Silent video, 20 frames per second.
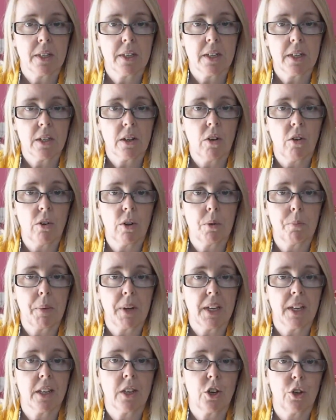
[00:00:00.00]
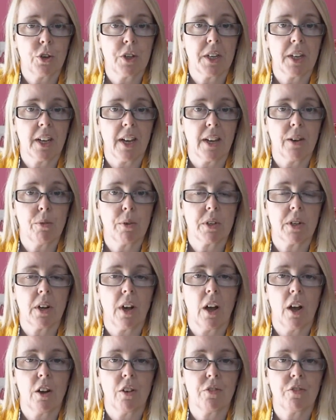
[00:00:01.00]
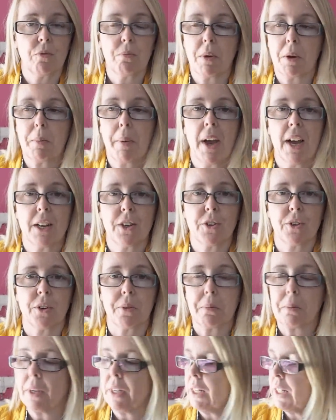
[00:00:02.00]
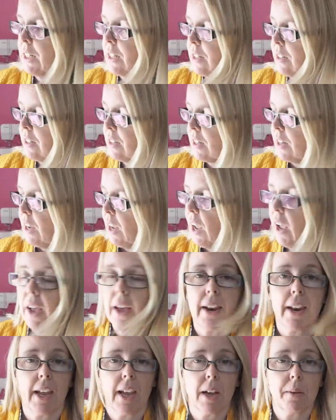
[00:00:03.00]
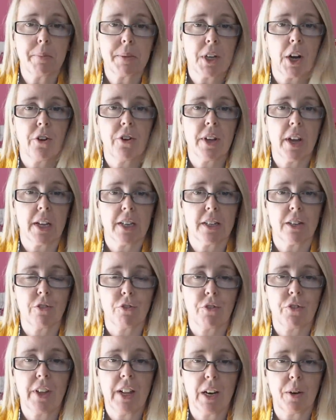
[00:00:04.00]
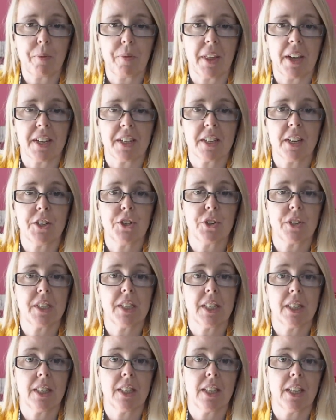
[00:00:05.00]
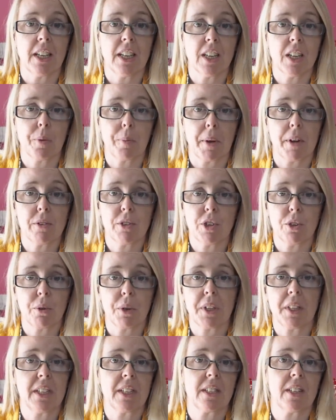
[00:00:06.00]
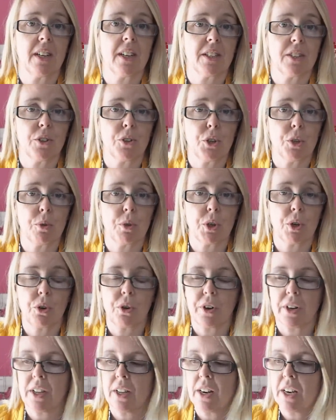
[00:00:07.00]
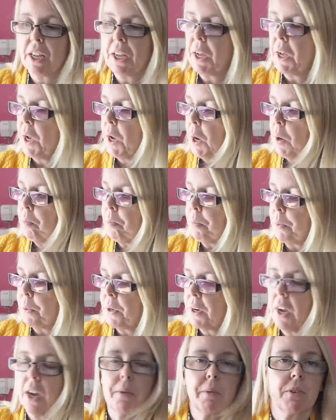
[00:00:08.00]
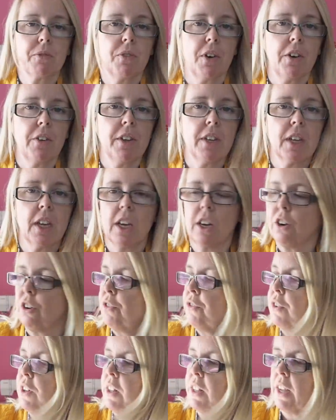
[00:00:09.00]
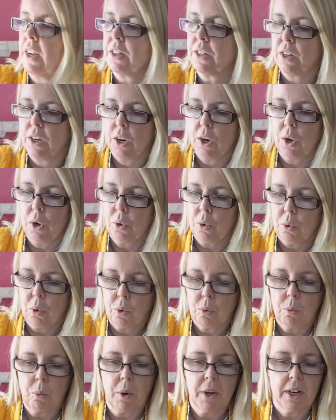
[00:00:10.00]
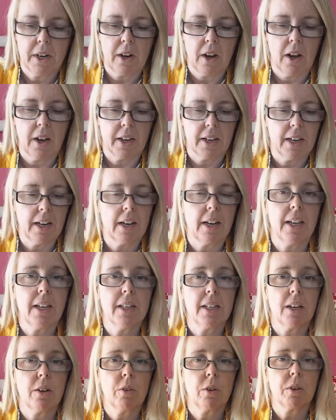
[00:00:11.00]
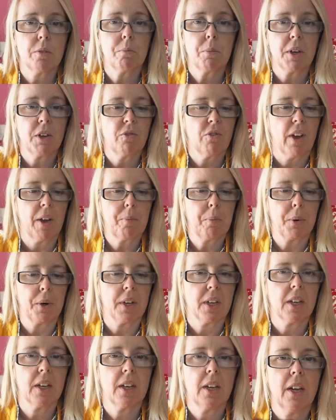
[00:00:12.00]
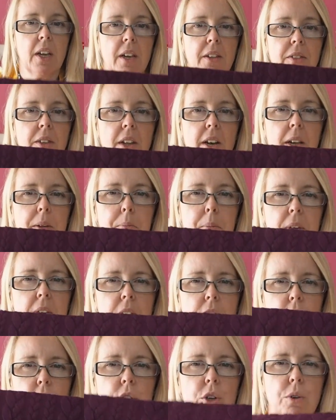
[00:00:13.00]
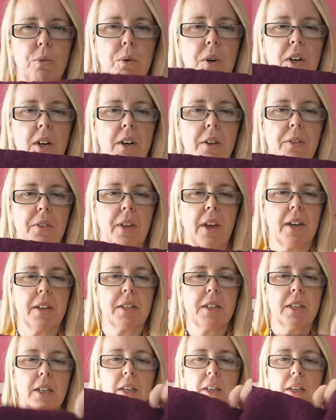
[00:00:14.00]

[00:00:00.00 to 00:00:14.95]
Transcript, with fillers: did all my cutting out of my pattern pieces, and I am sorry I didn't film that, I just didn't think about doing this as a tutorial, but I was very careful that when I laid out my fabric that I made sure that